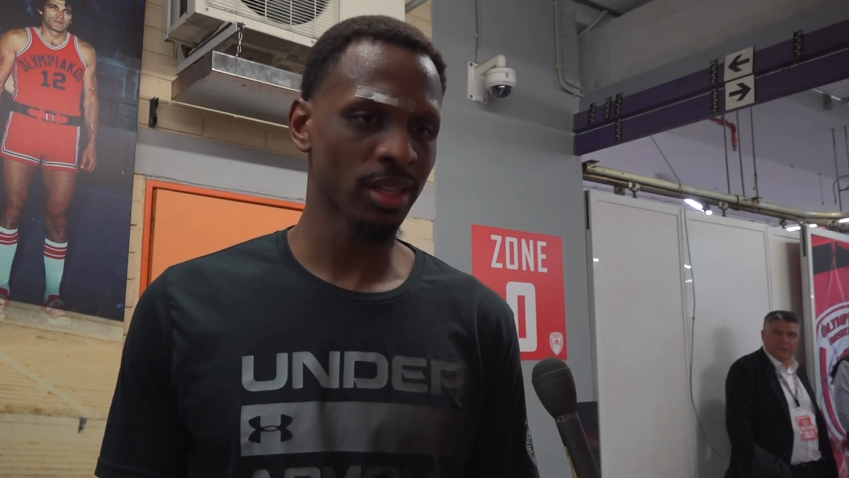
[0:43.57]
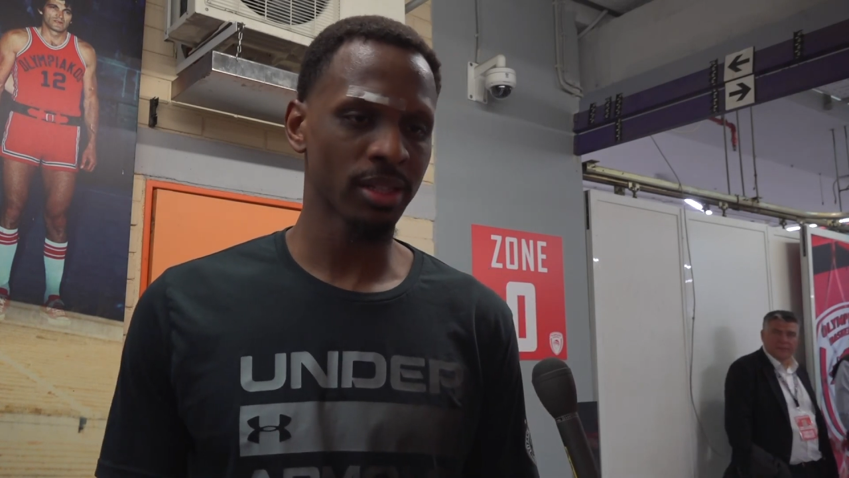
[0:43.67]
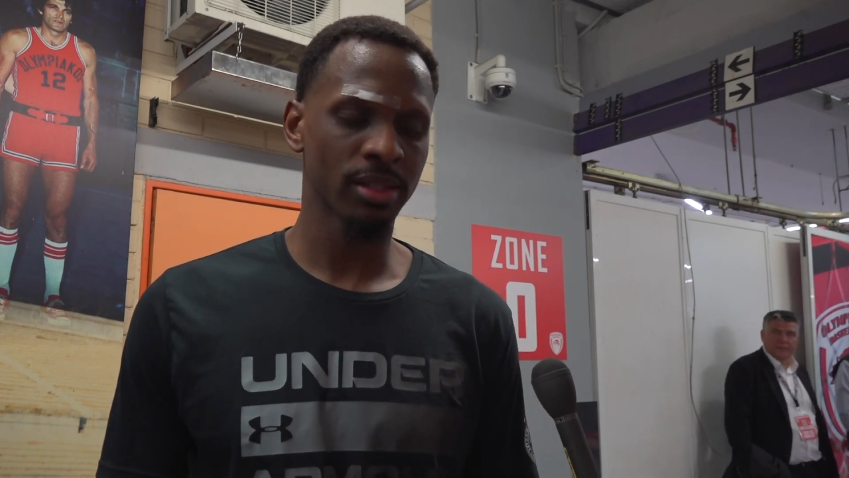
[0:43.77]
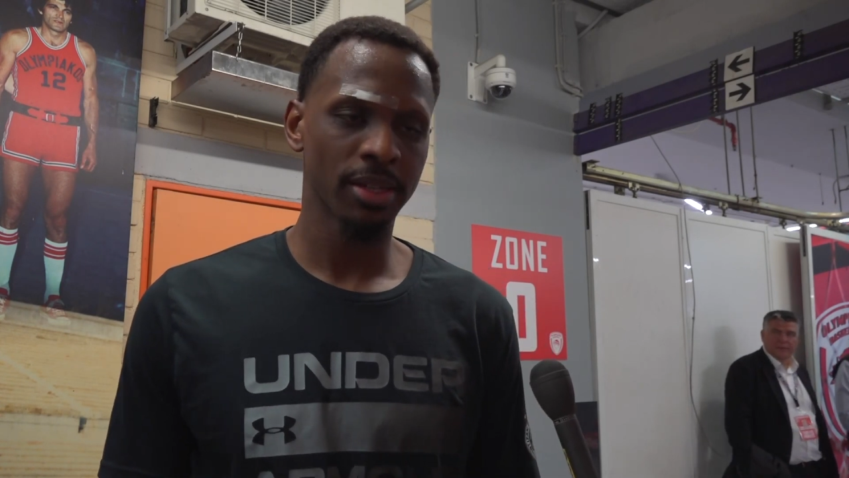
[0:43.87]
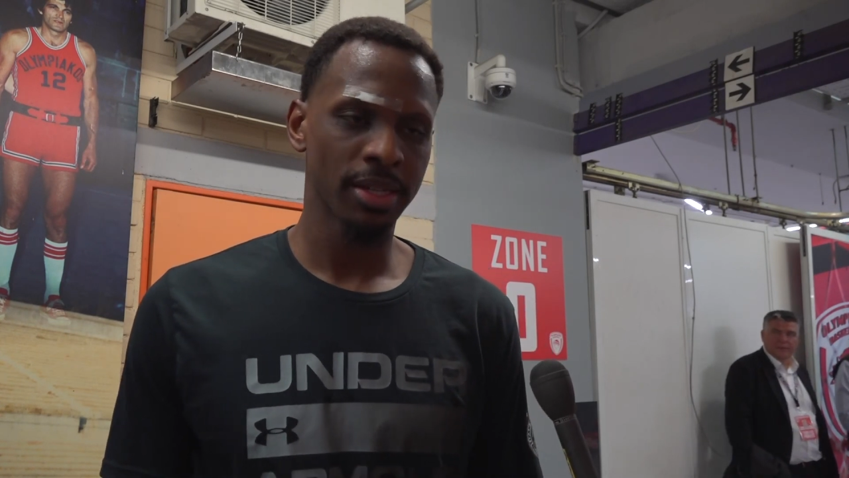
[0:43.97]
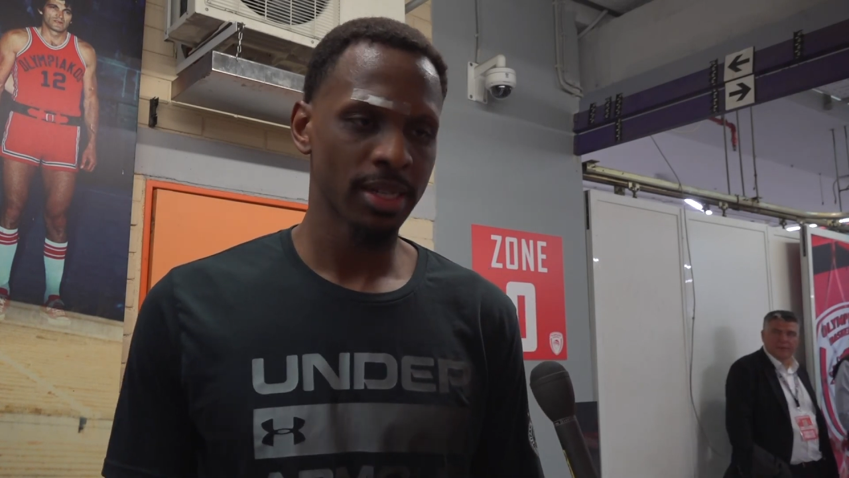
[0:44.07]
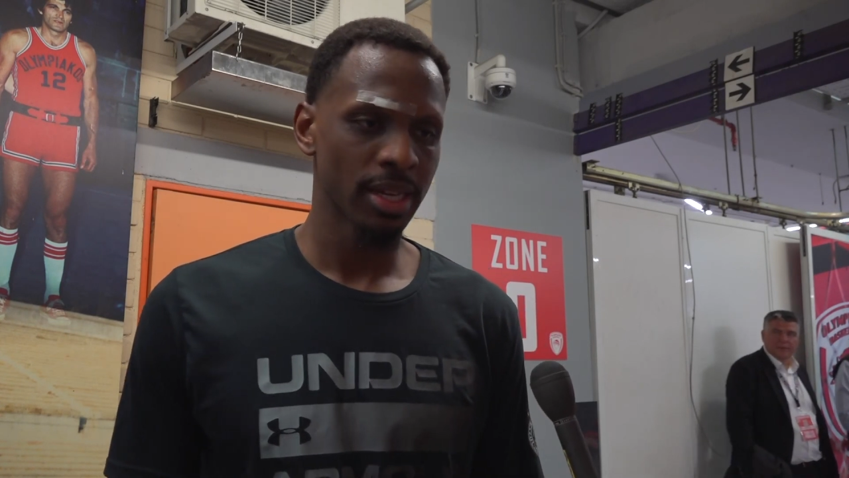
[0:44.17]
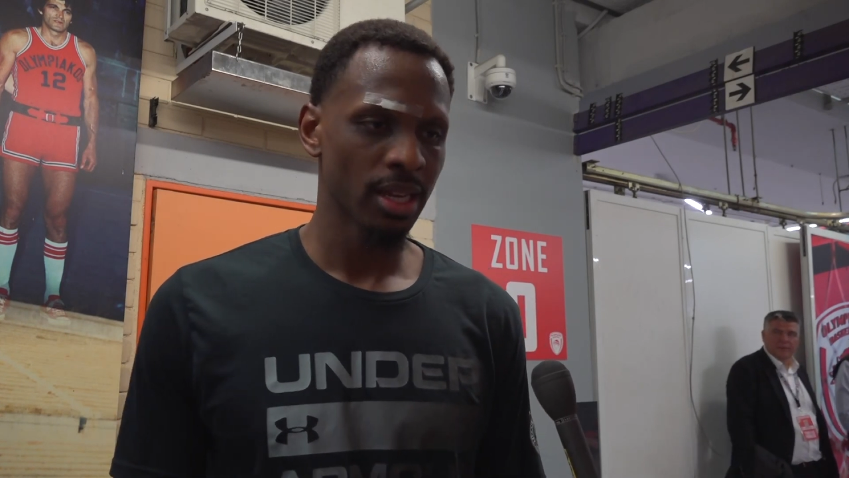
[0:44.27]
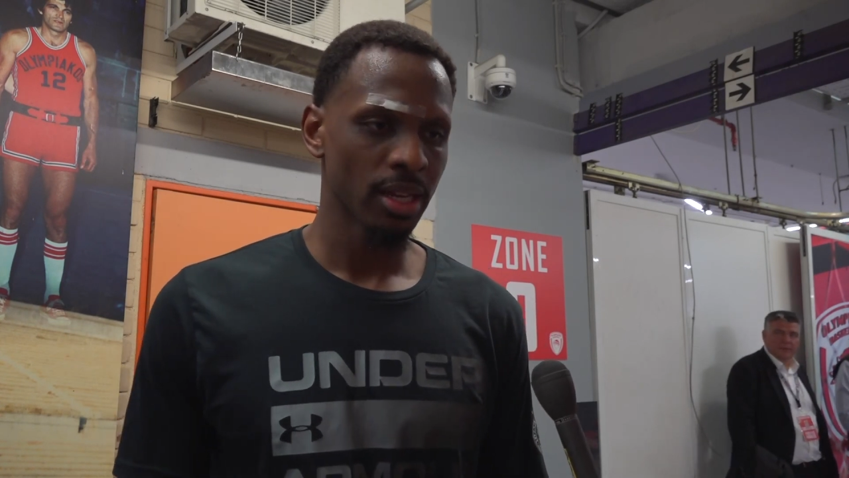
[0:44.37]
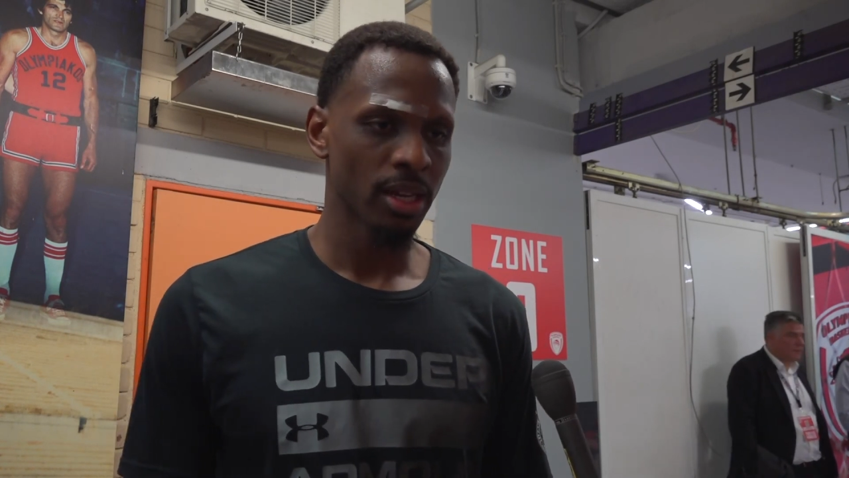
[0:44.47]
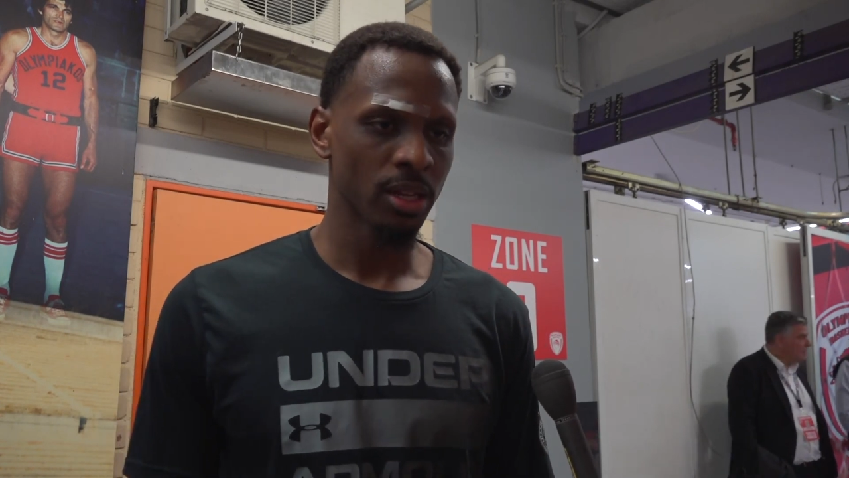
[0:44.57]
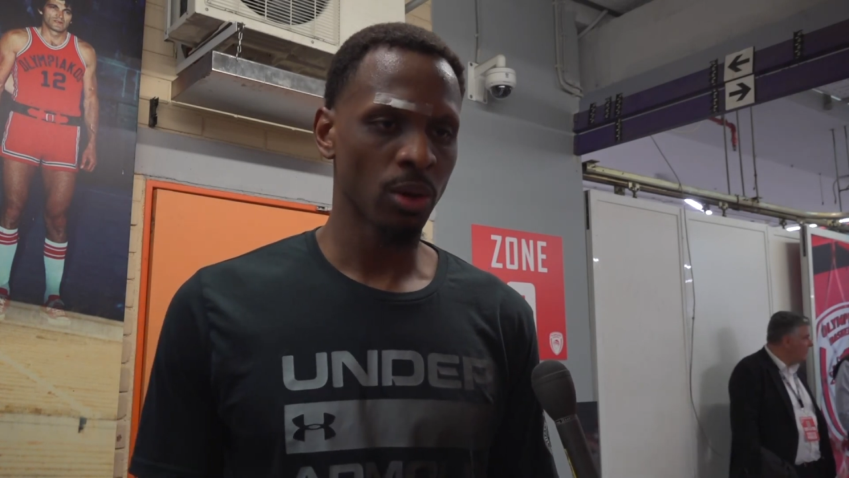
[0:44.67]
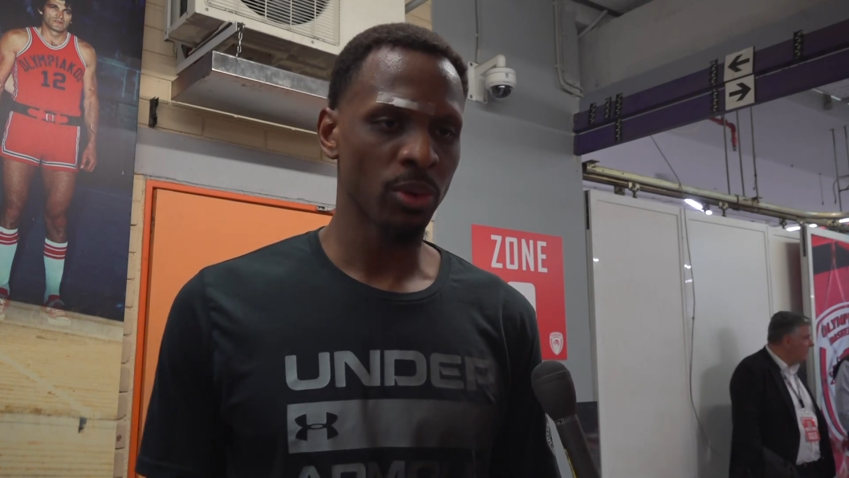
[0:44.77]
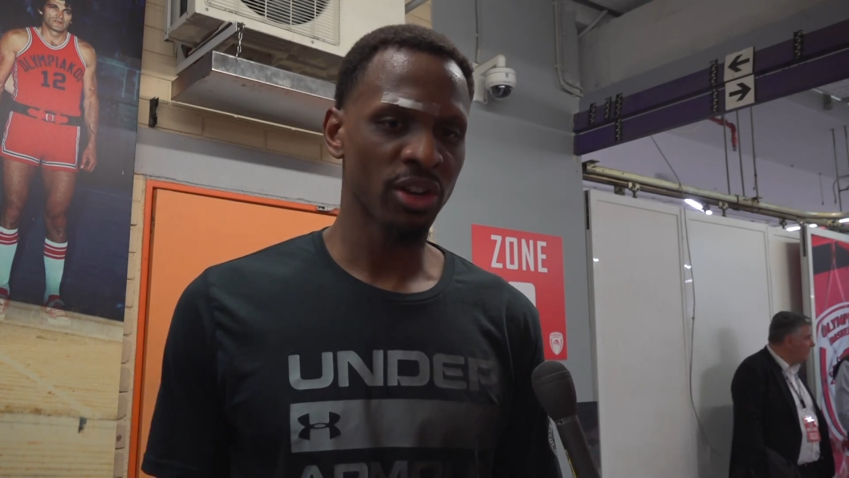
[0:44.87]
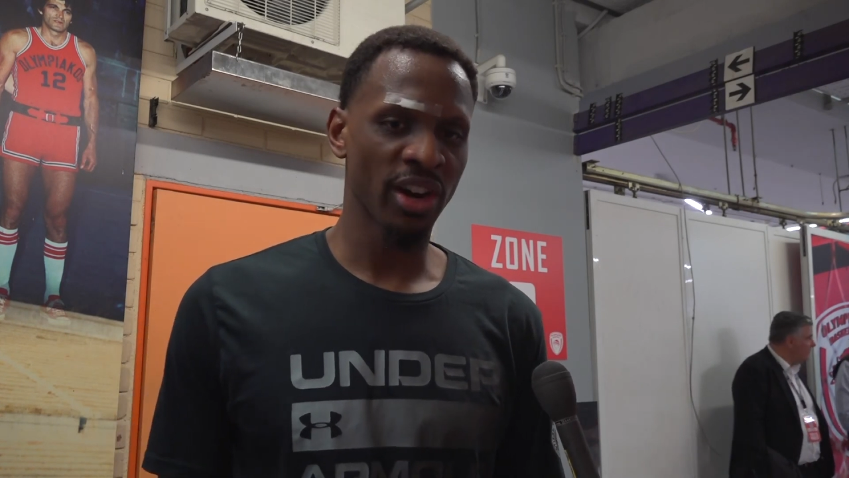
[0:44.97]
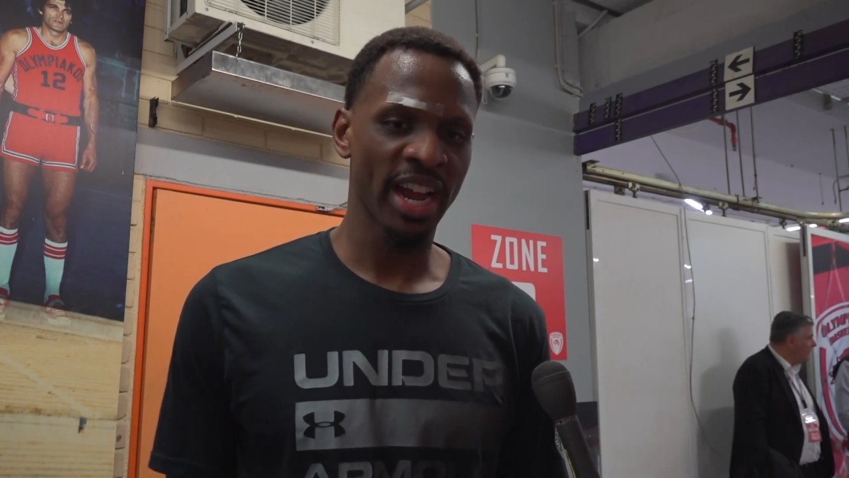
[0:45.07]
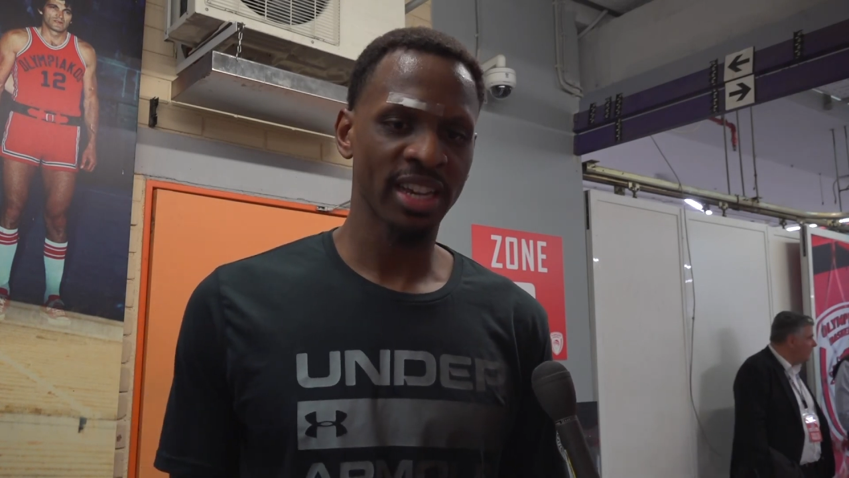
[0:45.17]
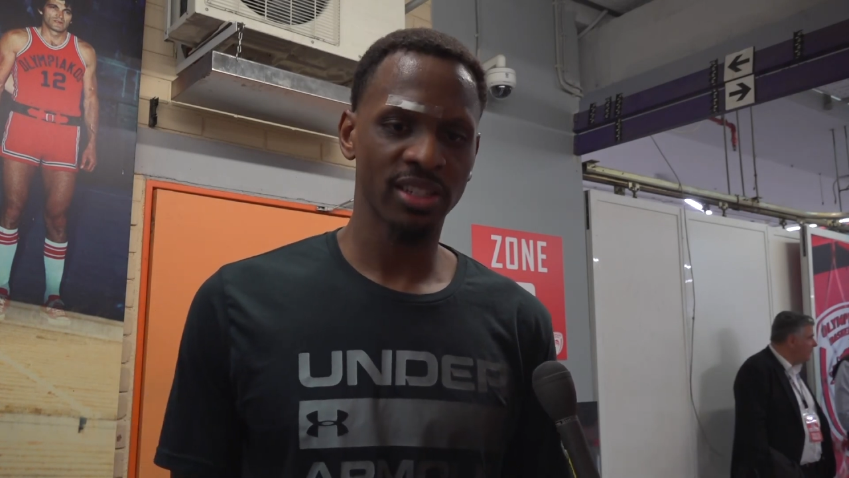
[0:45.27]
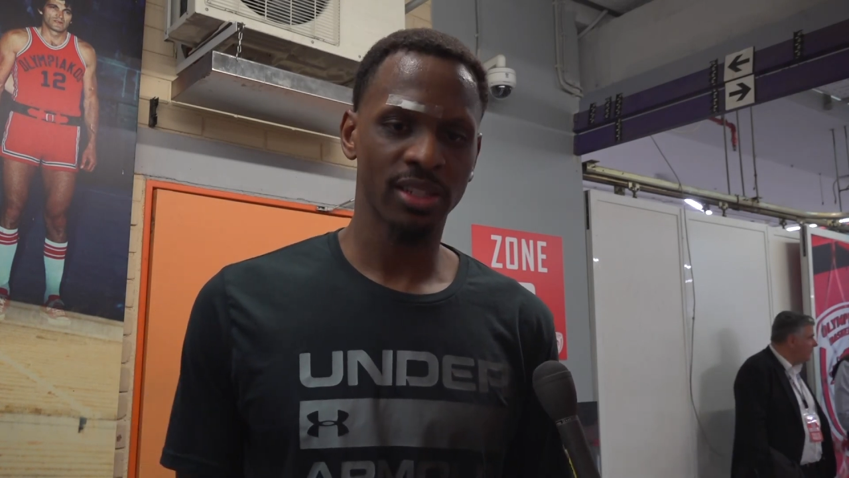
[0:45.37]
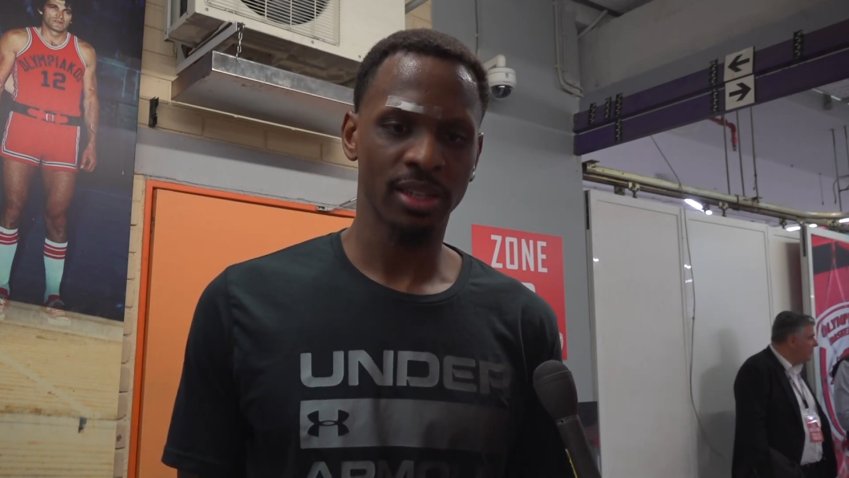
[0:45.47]
Then, you know, we
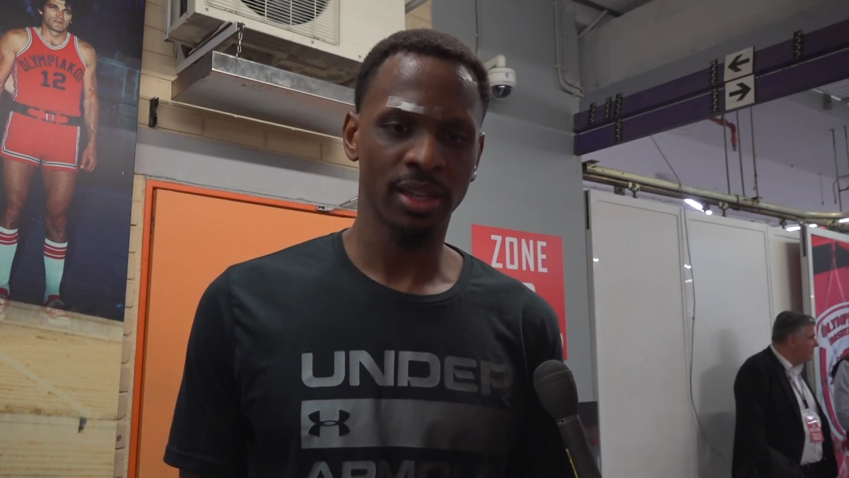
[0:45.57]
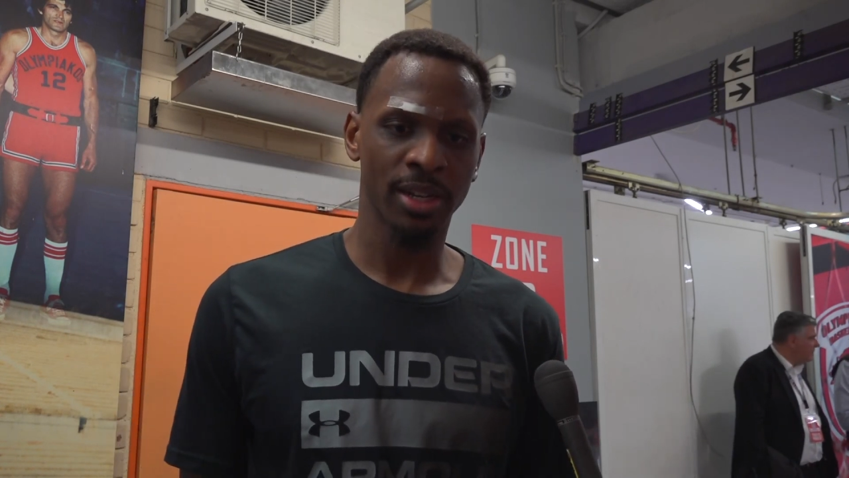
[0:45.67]
crashed.